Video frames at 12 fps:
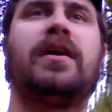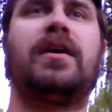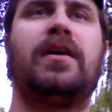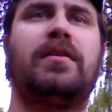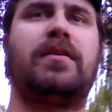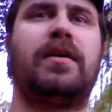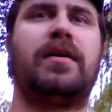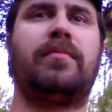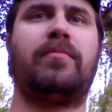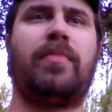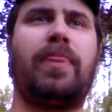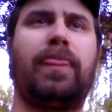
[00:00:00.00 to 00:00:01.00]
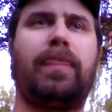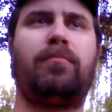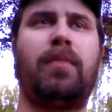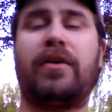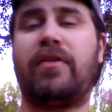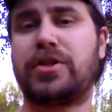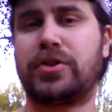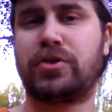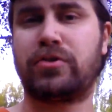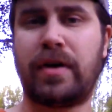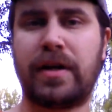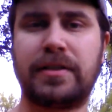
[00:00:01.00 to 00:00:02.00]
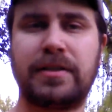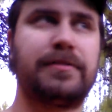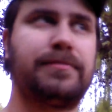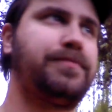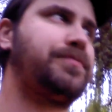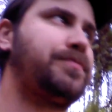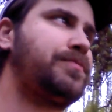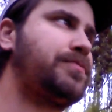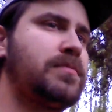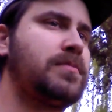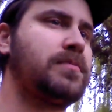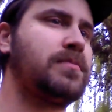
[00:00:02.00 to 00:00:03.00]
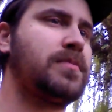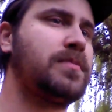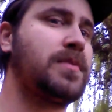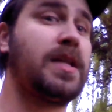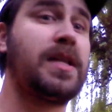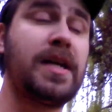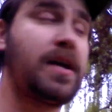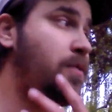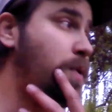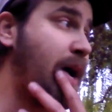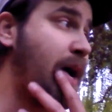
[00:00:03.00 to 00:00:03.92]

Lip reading: and migration trends. And then if you